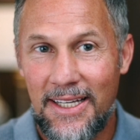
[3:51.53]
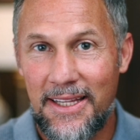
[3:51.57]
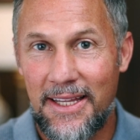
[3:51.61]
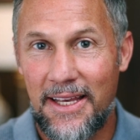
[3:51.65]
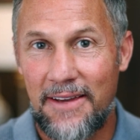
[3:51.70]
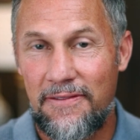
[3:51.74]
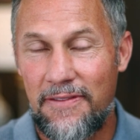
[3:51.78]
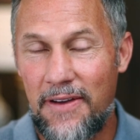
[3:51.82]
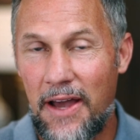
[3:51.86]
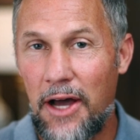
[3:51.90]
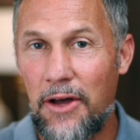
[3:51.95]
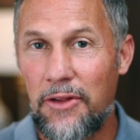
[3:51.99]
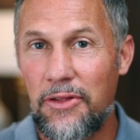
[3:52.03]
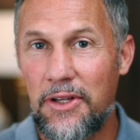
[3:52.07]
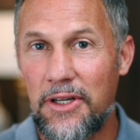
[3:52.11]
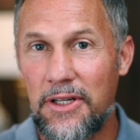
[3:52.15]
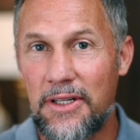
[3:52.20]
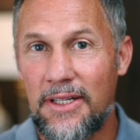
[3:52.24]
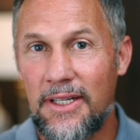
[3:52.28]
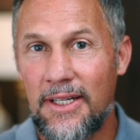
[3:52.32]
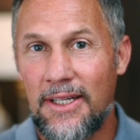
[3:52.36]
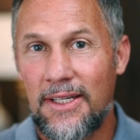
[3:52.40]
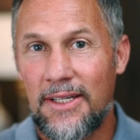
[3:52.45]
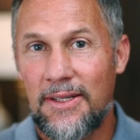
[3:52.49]
They found
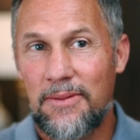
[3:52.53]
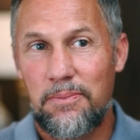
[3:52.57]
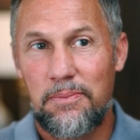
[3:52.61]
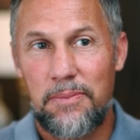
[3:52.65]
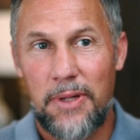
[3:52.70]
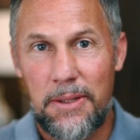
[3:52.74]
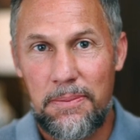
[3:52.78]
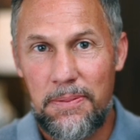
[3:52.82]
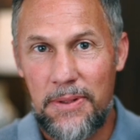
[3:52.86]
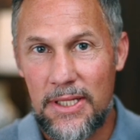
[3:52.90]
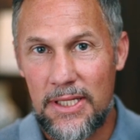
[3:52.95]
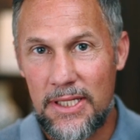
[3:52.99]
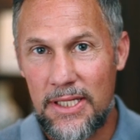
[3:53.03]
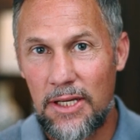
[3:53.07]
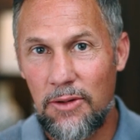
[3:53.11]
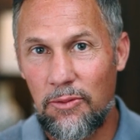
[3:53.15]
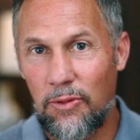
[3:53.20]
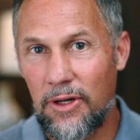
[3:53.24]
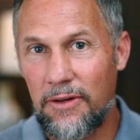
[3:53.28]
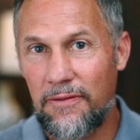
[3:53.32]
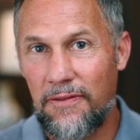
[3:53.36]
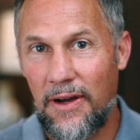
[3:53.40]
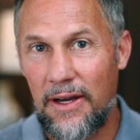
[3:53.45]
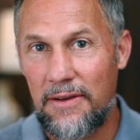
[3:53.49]
that B P C
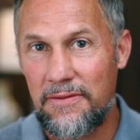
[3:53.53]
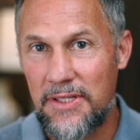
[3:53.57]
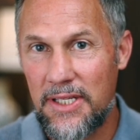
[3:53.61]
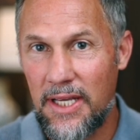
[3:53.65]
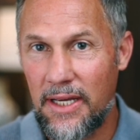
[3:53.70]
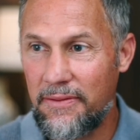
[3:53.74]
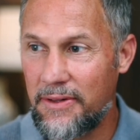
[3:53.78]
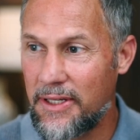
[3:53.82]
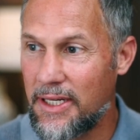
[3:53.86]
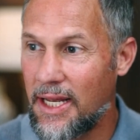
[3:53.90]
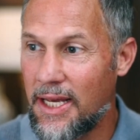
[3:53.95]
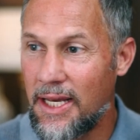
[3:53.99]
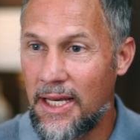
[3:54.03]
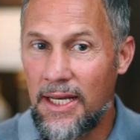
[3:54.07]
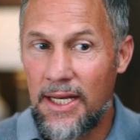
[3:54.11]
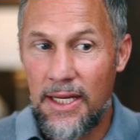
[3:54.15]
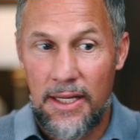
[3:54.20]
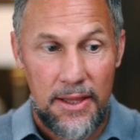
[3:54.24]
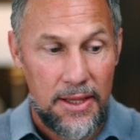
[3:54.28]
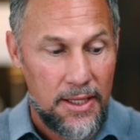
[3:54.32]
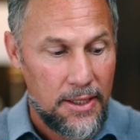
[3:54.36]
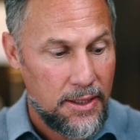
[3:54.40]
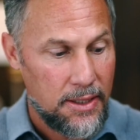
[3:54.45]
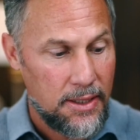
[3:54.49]
one fifty-seven,
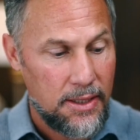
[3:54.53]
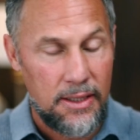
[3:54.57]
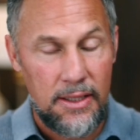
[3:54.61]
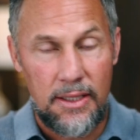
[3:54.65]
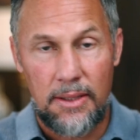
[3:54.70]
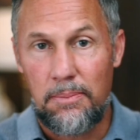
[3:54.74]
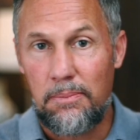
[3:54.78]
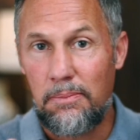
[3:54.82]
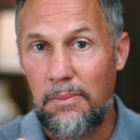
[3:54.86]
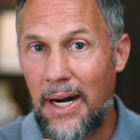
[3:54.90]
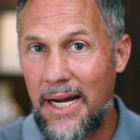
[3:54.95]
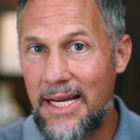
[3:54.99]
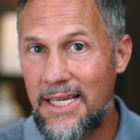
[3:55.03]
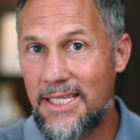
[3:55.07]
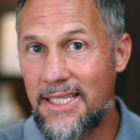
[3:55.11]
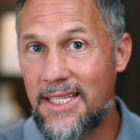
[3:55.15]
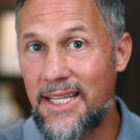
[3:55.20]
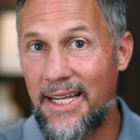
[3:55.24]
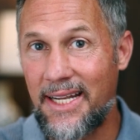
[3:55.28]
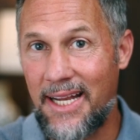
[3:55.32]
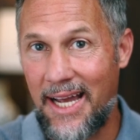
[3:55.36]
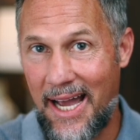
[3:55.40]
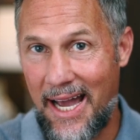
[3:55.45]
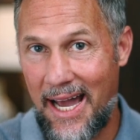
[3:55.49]
the, the mice
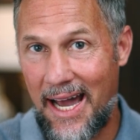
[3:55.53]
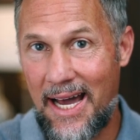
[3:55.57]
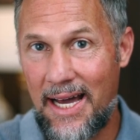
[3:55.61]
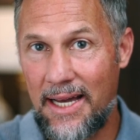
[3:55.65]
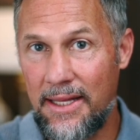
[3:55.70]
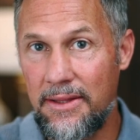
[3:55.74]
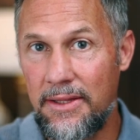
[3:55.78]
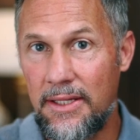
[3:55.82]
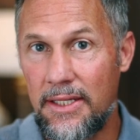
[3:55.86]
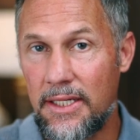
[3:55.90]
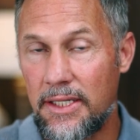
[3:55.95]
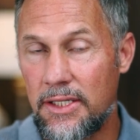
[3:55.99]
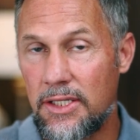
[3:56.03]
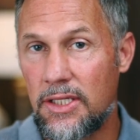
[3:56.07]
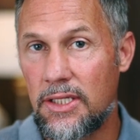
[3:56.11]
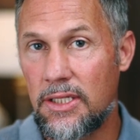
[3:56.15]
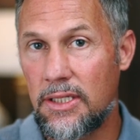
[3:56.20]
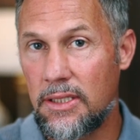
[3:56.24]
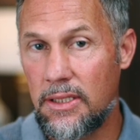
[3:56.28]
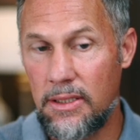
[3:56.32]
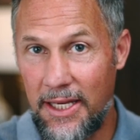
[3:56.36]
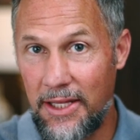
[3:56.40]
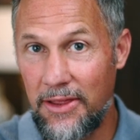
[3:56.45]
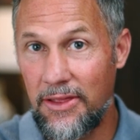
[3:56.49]
that had
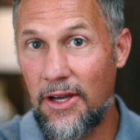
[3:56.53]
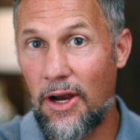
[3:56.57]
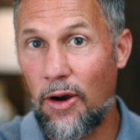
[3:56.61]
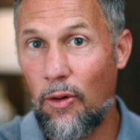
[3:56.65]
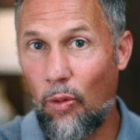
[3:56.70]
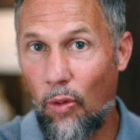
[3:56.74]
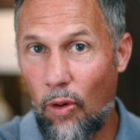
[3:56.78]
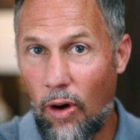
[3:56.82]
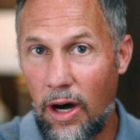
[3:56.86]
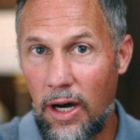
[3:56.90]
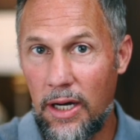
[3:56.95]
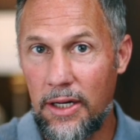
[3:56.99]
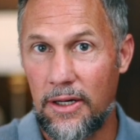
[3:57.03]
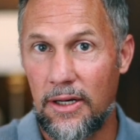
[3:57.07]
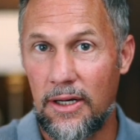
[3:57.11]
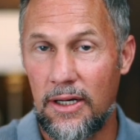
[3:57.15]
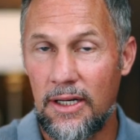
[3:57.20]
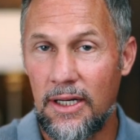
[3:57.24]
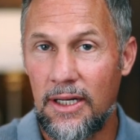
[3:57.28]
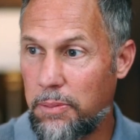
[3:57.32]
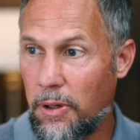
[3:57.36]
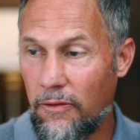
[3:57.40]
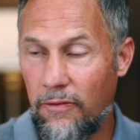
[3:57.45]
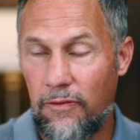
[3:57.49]
this in their
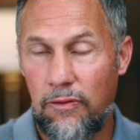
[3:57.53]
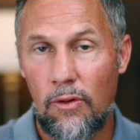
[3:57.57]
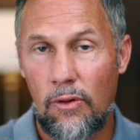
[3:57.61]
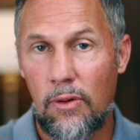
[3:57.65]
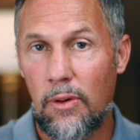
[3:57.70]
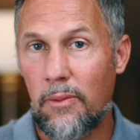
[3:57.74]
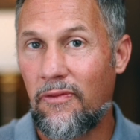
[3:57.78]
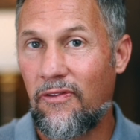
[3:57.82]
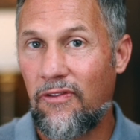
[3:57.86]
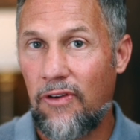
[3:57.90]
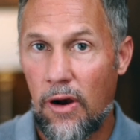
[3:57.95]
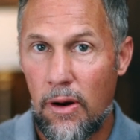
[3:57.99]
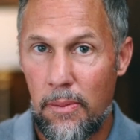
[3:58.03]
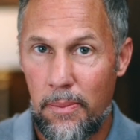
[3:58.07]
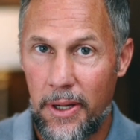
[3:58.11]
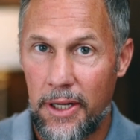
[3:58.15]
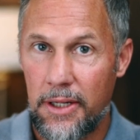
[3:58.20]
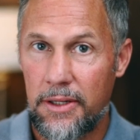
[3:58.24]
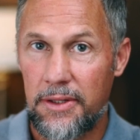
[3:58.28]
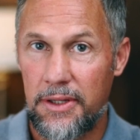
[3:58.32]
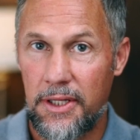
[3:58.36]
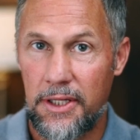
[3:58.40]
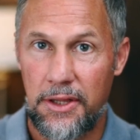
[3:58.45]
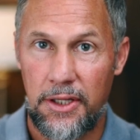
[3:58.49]
water performed far
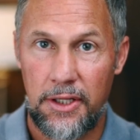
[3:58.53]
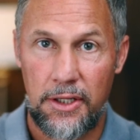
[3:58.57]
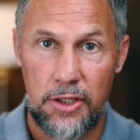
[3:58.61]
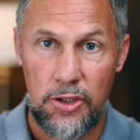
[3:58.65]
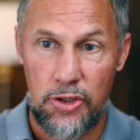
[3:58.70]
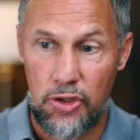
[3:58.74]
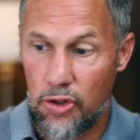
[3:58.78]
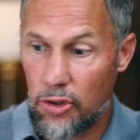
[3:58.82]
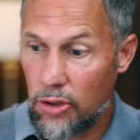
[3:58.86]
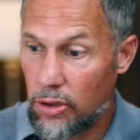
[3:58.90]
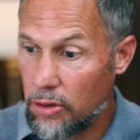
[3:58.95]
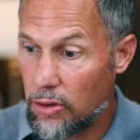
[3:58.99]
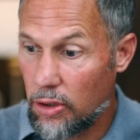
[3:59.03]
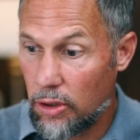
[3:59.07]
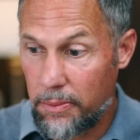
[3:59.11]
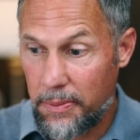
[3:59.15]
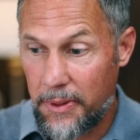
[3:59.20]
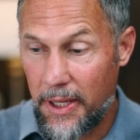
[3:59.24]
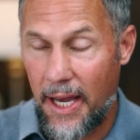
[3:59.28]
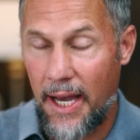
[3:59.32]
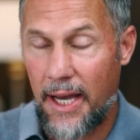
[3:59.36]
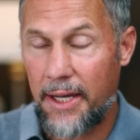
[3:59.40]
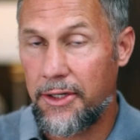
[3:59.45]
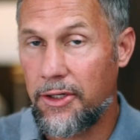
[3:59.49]
better than the control group
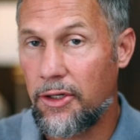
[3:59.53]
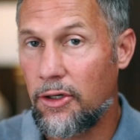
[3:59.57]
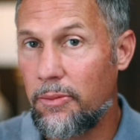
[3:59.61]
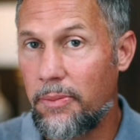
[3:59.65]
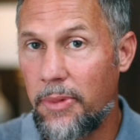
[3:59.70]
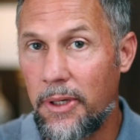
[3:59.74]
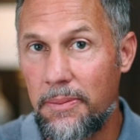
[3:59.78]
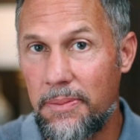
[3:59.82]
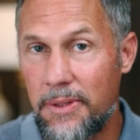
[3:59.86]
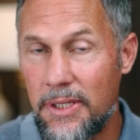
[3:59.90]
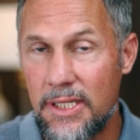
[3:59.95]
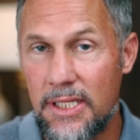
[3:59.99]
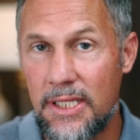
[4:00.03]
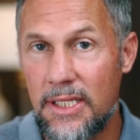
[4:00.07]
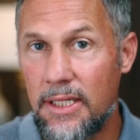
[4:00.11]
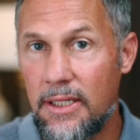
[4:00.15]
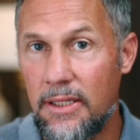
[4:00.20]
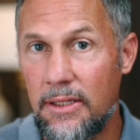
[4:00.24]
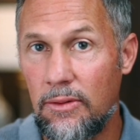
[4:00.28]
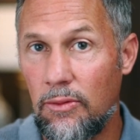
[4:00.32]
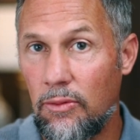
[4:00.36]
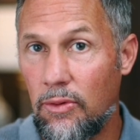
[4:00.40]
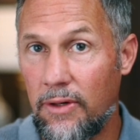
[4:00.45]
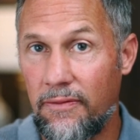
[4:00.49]
that had no B P
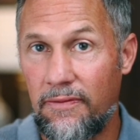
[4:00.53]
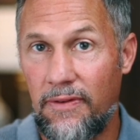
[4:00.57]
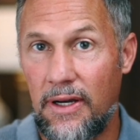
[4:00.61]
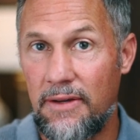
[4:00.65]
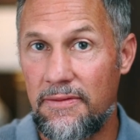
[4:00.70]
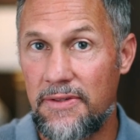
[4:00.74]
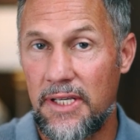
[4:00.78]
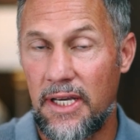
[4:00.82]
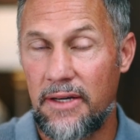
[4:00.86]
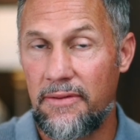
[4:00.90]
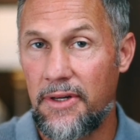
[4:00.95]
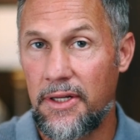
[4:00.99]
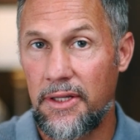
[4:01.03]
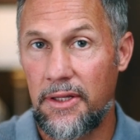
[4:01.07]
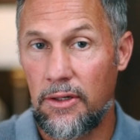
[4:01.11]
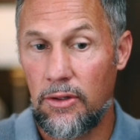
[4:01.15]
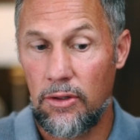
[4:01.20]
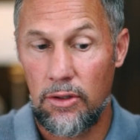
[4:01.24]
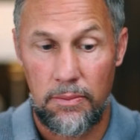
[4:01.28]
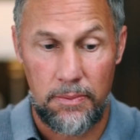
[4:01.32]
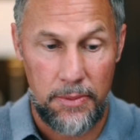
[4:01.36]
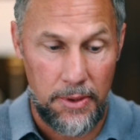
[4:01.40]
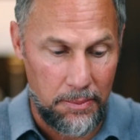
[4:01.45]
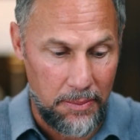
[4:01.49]
C one fifty-seven in their group.